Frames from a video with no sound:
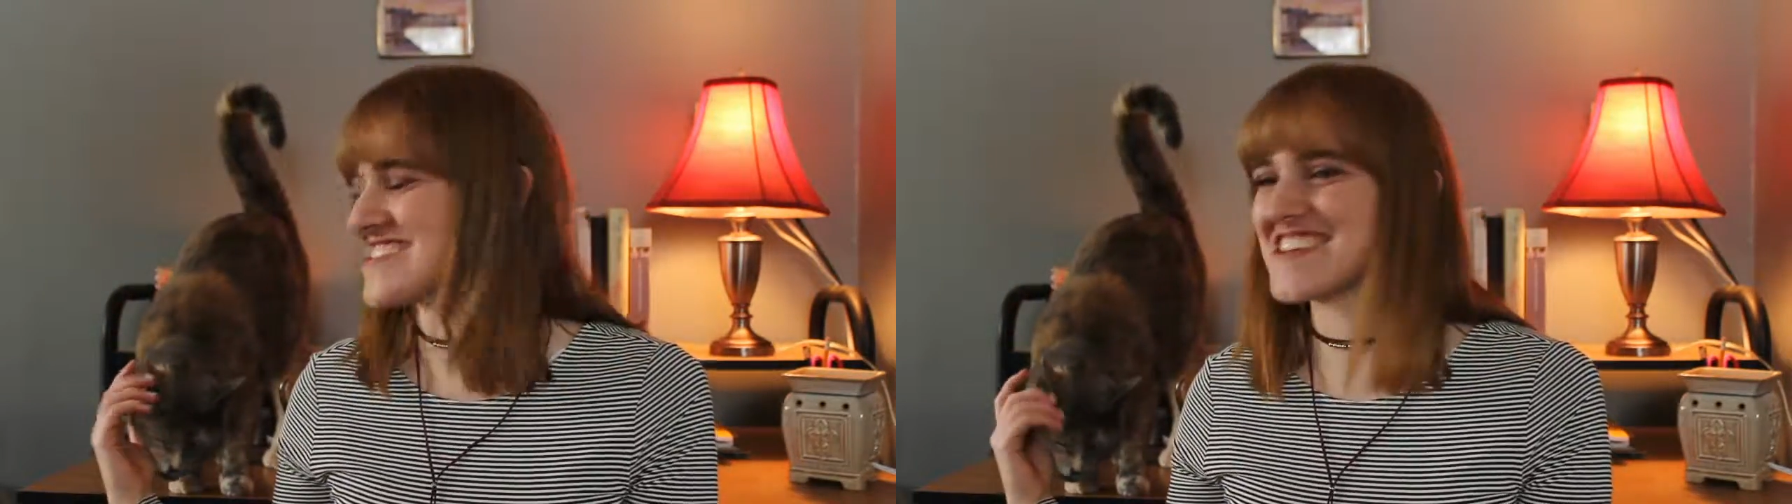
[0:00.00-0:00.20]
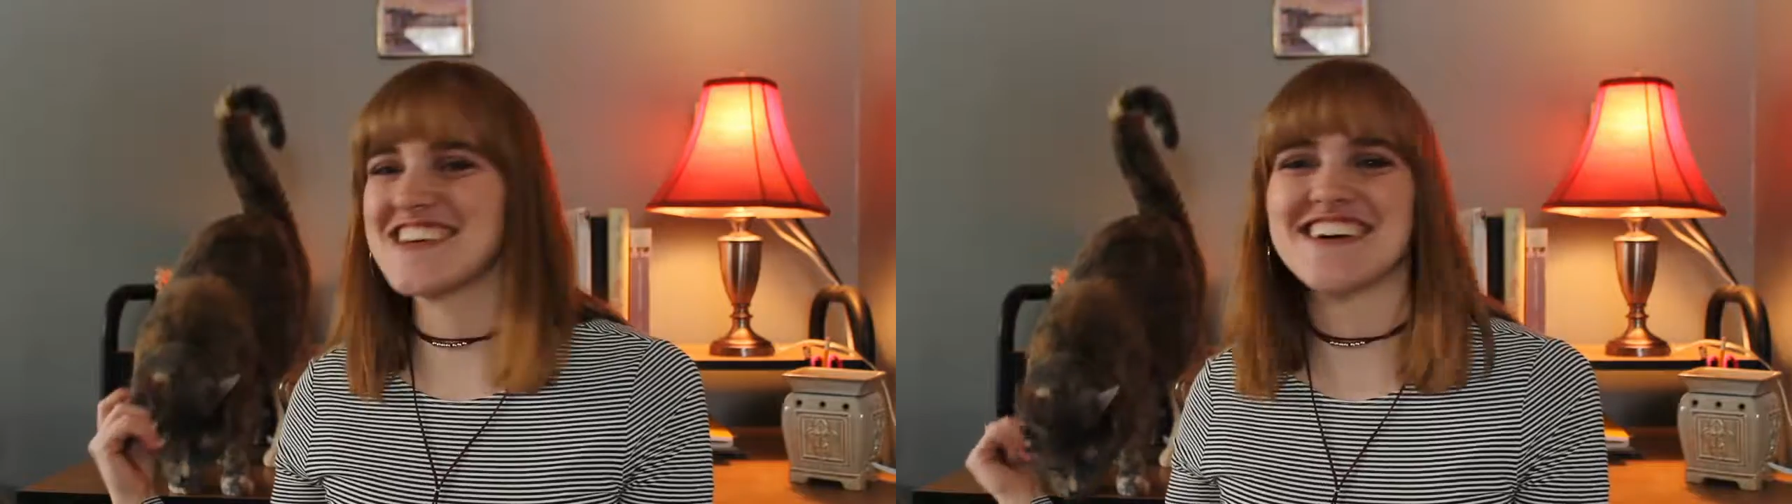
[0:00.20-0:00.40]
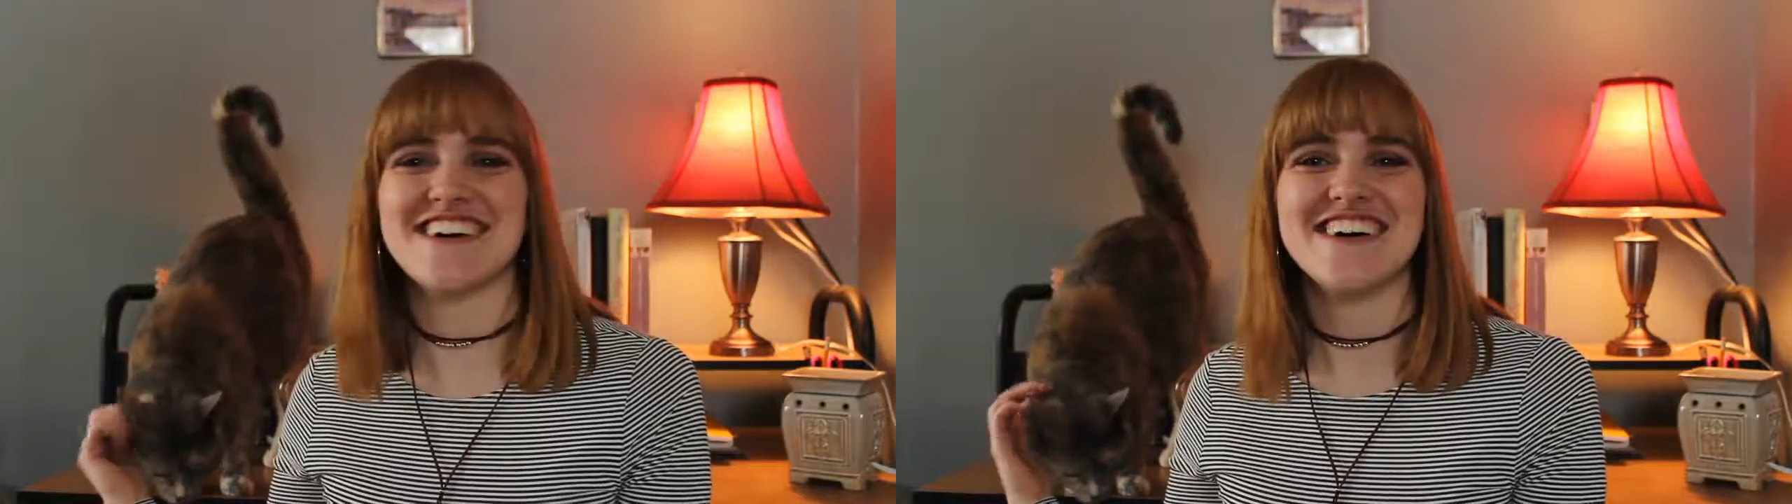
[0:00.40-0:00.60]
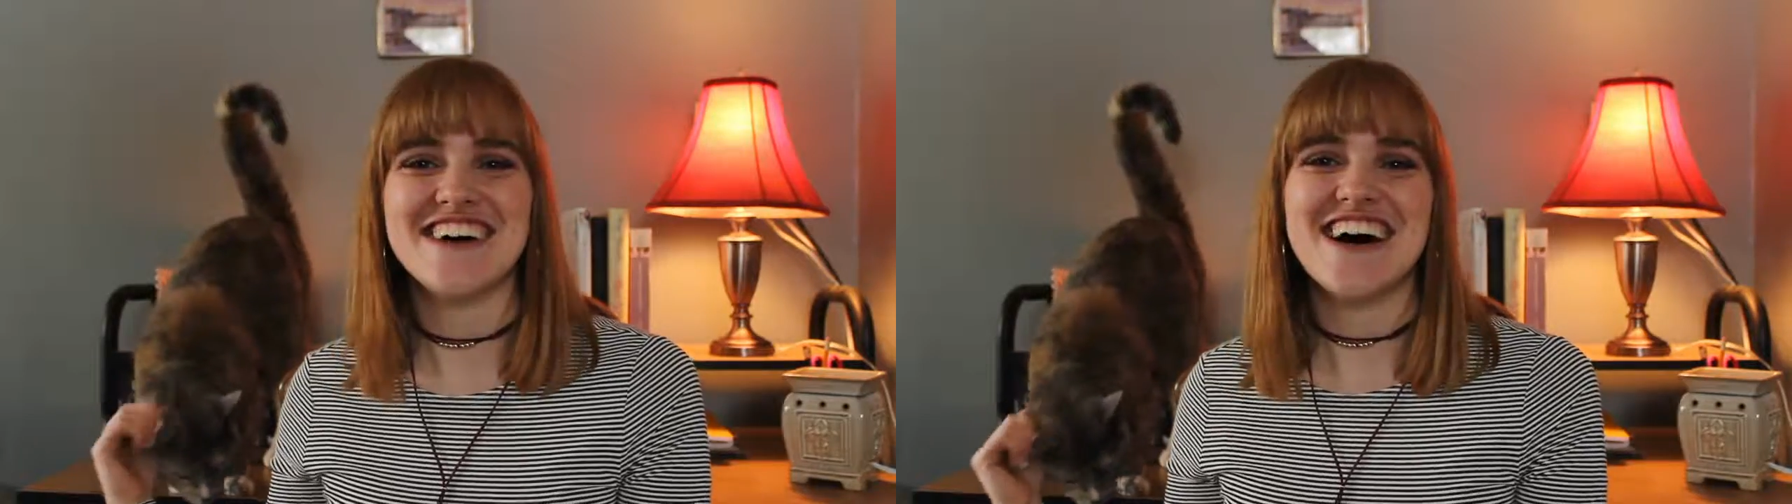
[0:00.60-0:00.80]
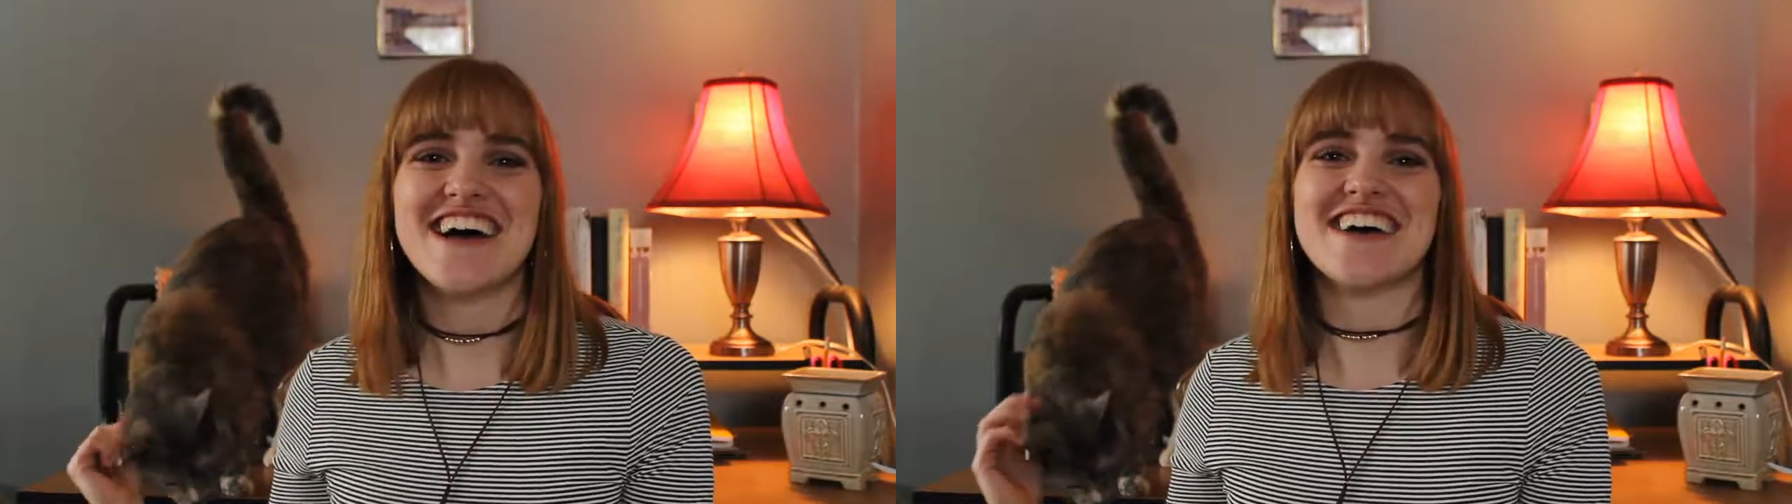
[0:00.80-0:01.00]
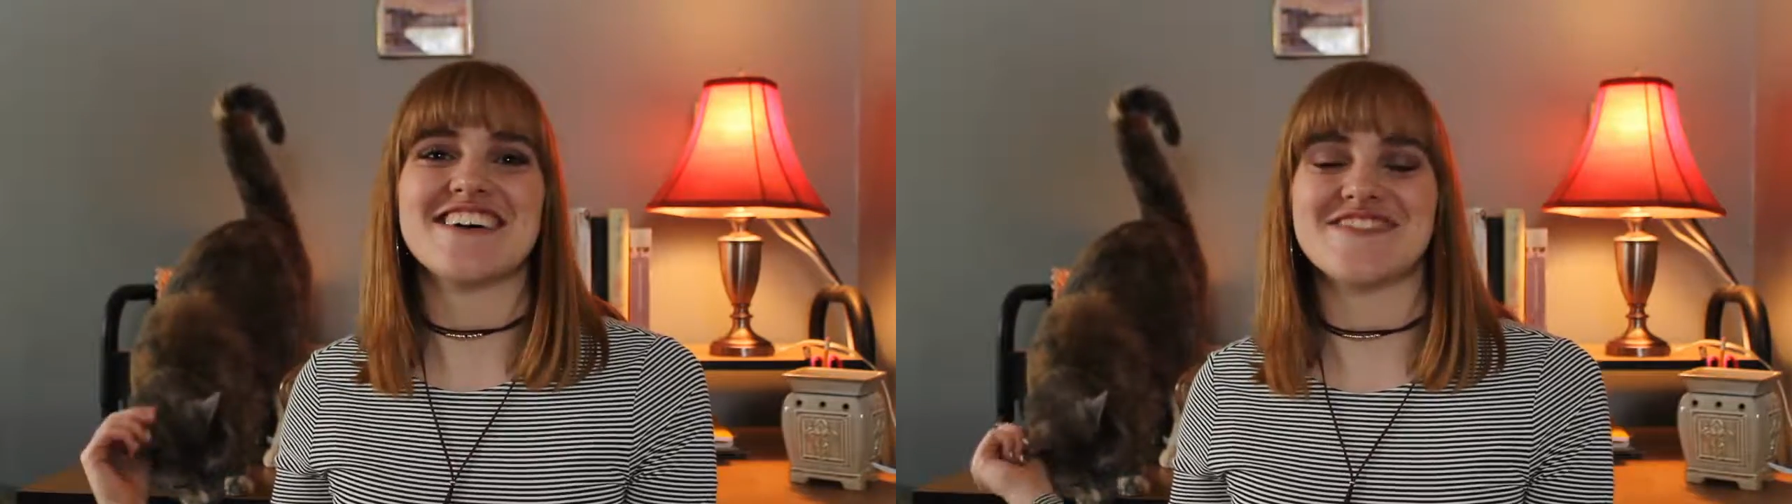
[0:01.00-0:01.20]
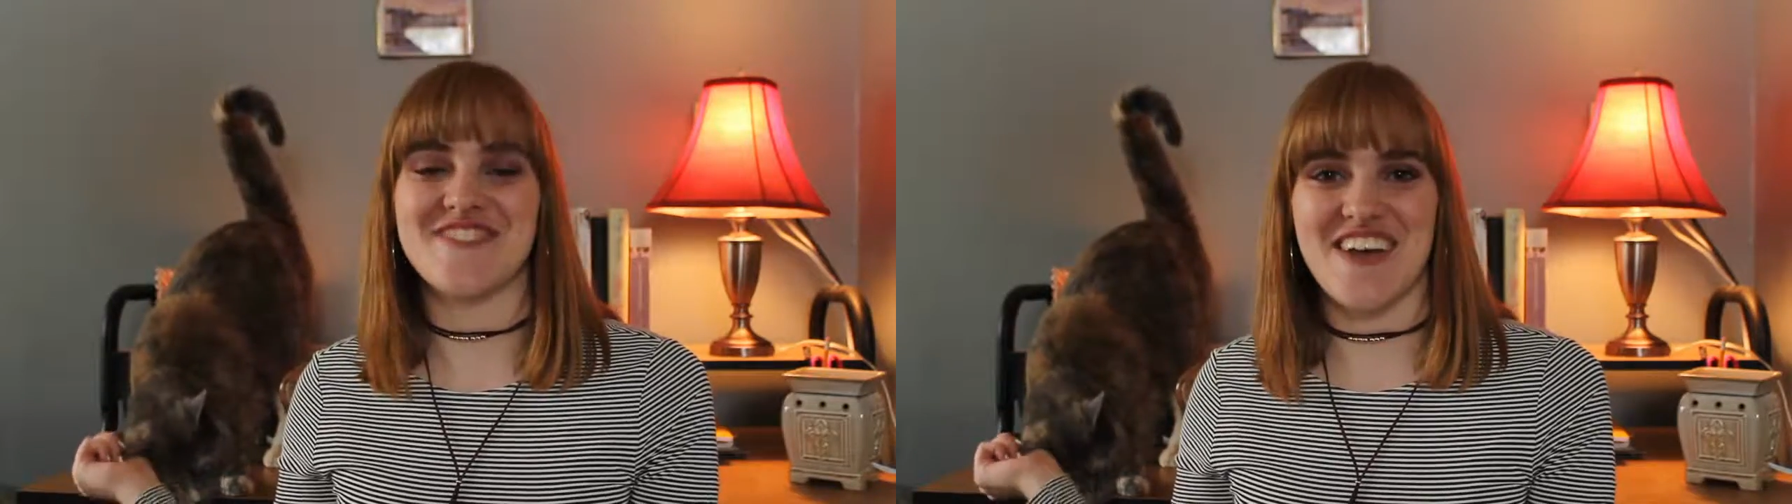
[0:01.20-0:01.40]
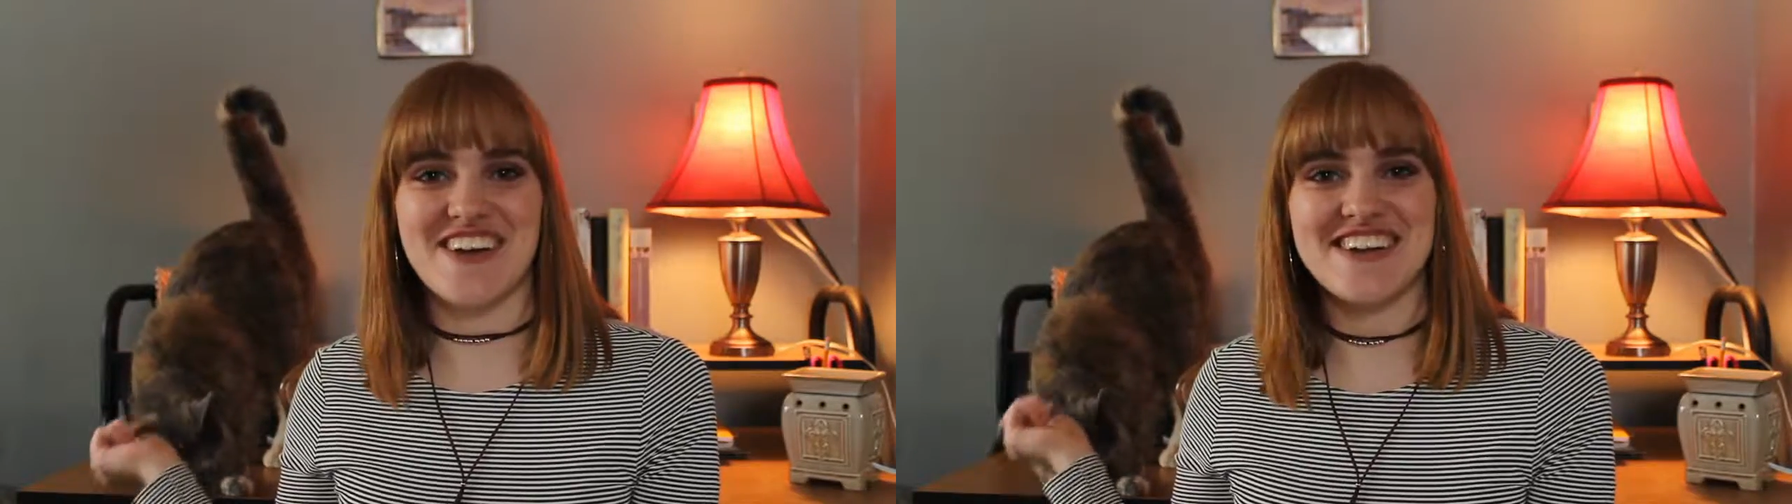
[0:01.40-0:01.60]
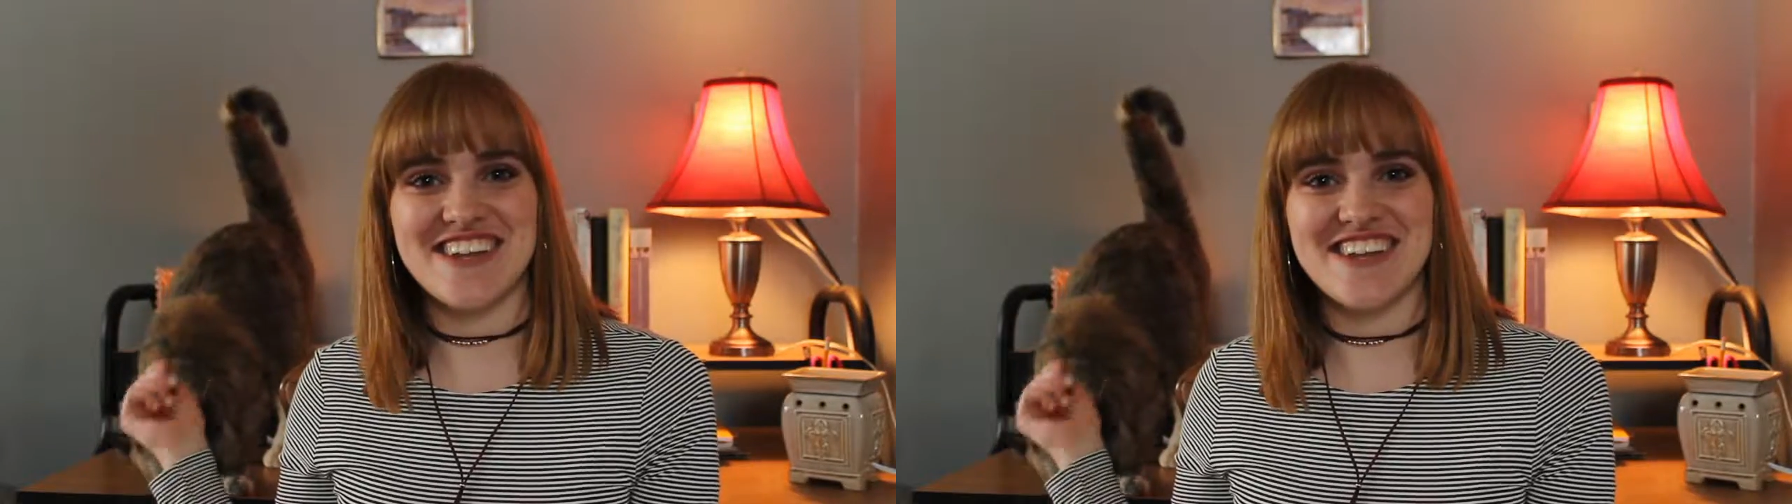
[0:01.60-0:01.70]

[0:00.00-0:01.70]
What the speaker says: She is very